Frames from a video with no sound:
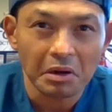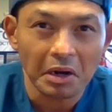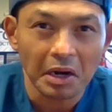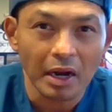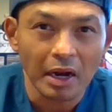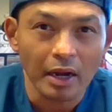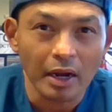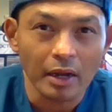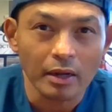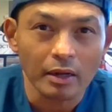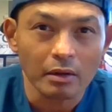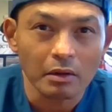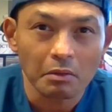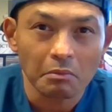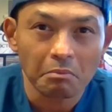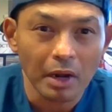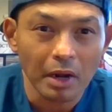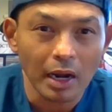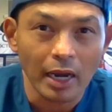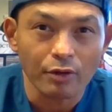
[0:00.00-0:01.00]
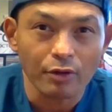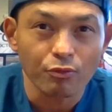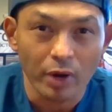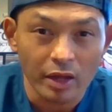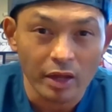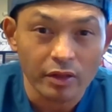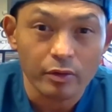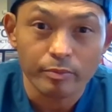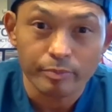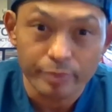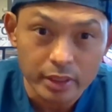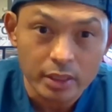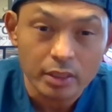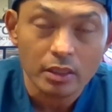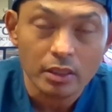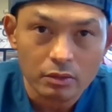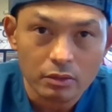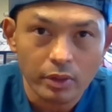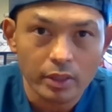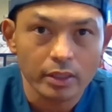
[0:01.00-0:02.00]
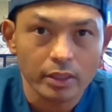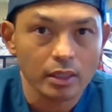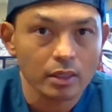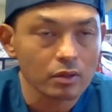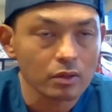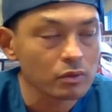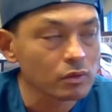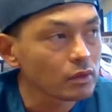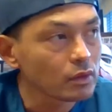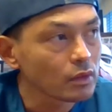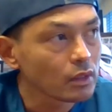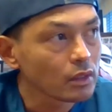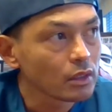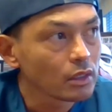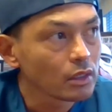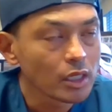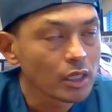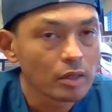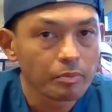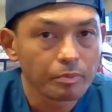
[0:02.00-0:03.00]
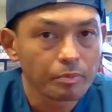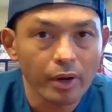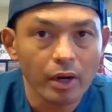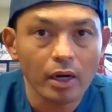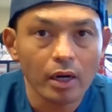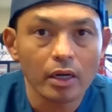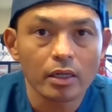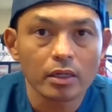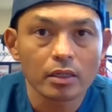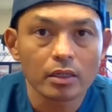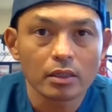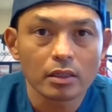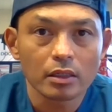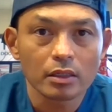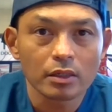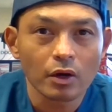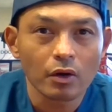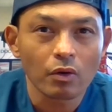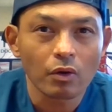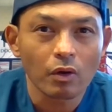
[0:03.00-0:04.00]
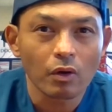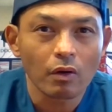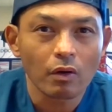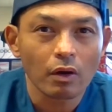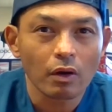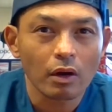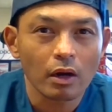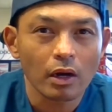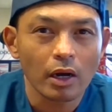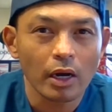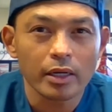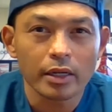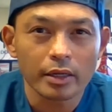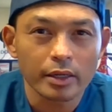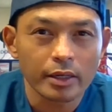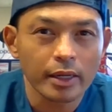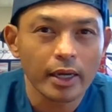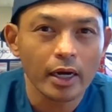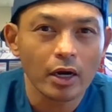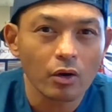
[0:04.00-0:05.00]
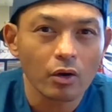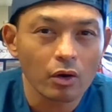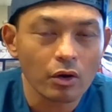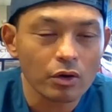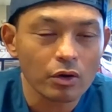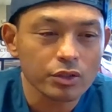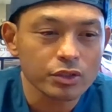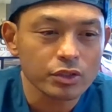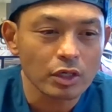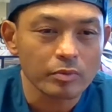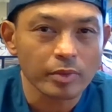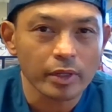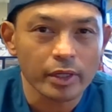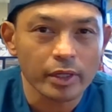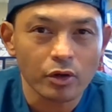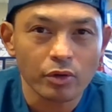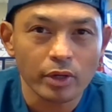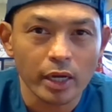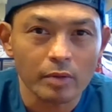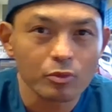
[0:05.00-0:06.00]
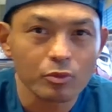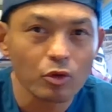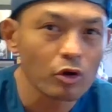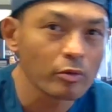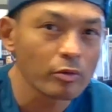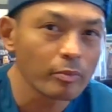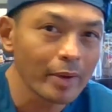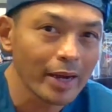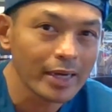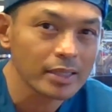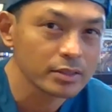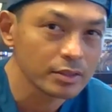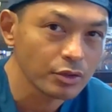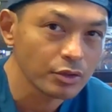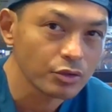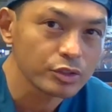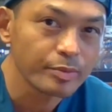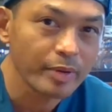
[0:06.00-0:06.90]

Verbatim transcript: I I'd rather be right now. But you know, kind of now also, I'm like, okay, I'm going back to those